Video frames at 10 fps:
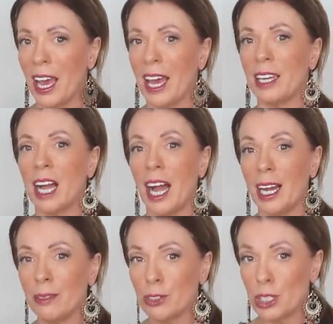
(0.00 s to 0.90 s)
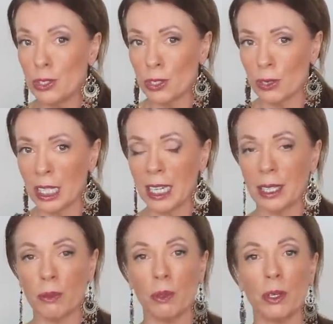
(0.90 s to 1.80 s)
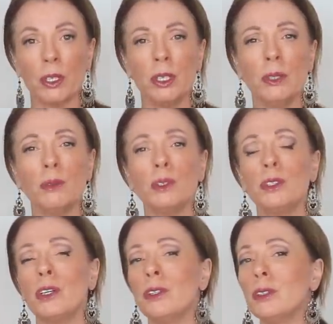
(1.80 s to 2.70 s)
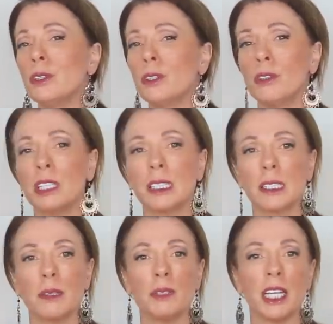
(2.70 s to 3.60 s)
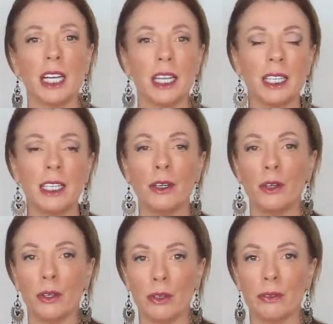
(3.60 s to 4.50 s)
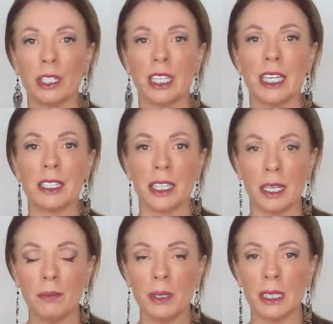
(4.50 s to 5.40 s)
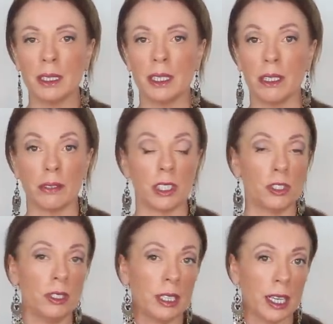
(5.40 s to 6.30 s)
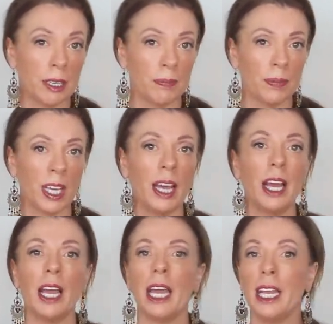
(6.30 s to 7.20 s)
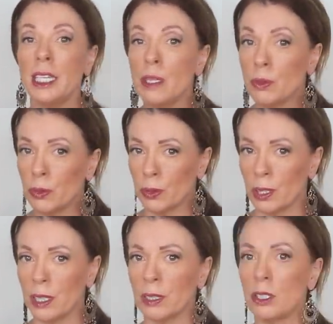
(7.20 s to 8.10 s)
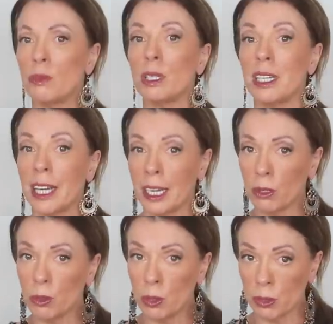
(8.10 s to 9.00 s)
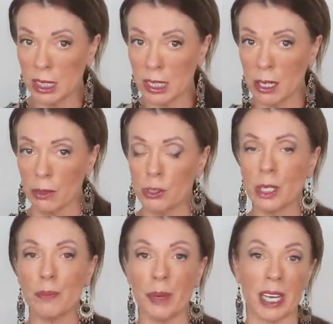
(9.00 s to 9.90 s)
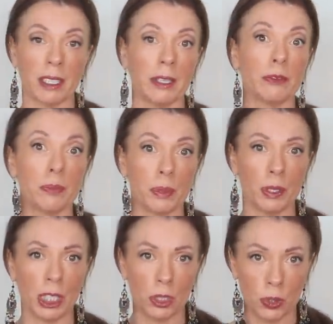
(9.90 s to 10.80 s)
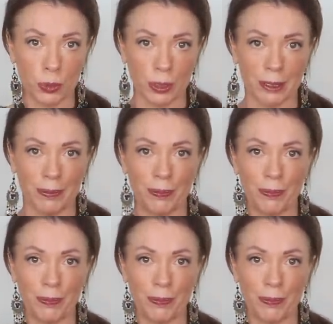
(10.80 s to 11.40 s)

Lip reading: And after you do the inner work, you will no longer accept any hoover attempts, if they do come, any more than you would nail yourself to the back of a burning door,